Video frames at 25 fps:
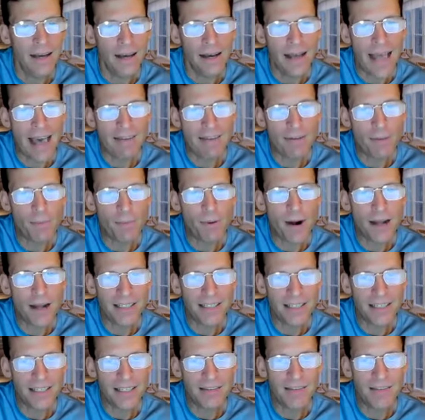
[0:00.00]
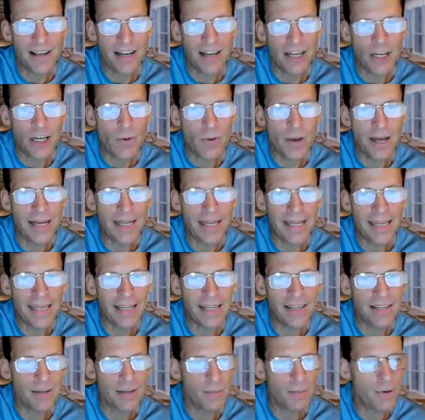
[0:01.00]
Uh, have a process to vet new
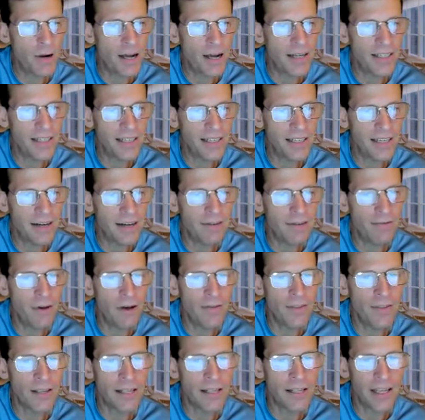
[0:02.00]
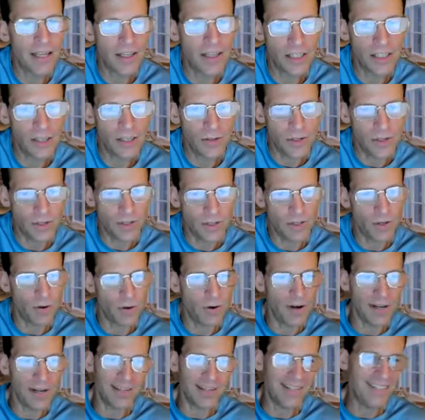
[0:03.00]
ideas and projects that involve the collection, use, and
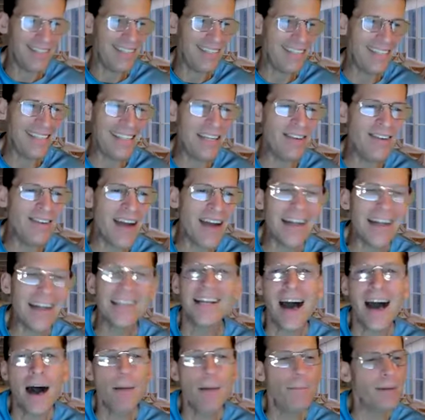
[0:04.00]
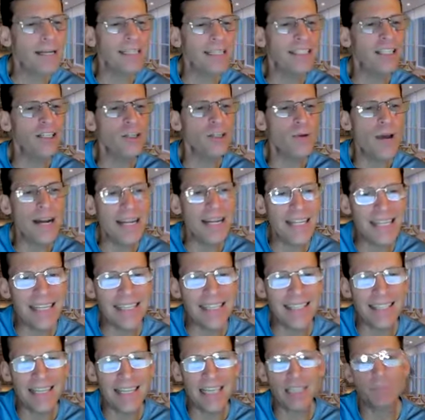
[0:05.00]
storage. They're not competent to do any of
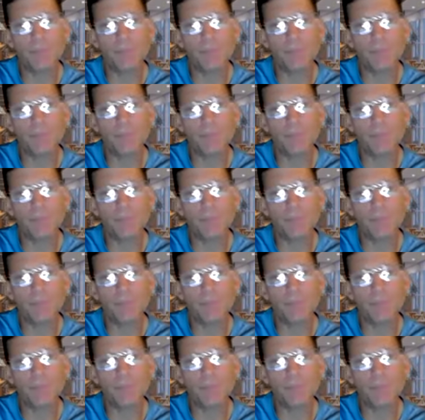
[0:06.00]
these